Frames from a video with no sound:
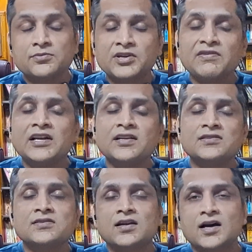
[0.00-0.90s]
BYD
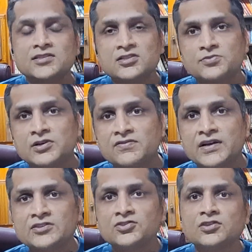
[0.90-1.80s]
is the largest
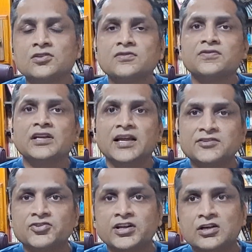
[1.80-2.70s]
manufacturer of
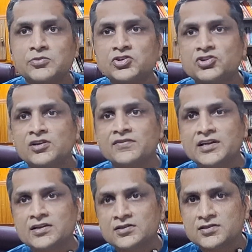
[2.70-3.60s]
electric commercial
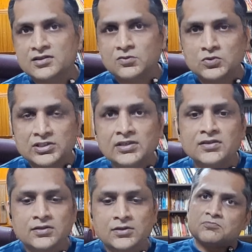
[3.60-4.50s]
vehicles in the world.
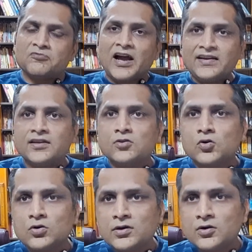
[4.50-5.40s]
Why did
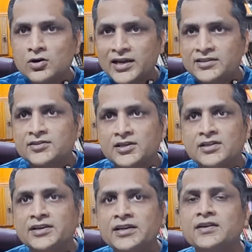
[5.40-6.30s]

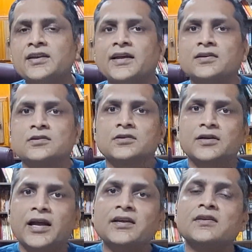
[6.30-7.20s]
Olectra Greentech
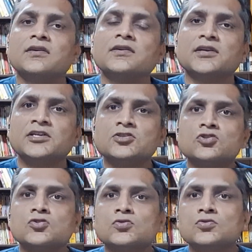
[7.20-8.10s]
enter
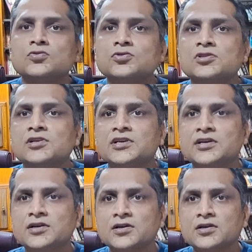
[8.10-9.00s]
into the
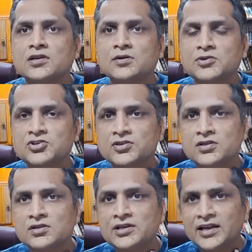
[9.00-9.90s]

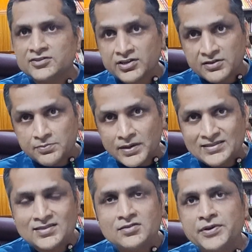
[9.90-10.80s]
commercial electric
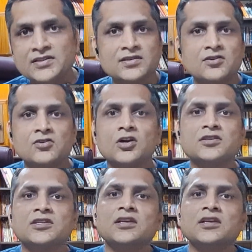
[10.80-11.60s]
buses space and not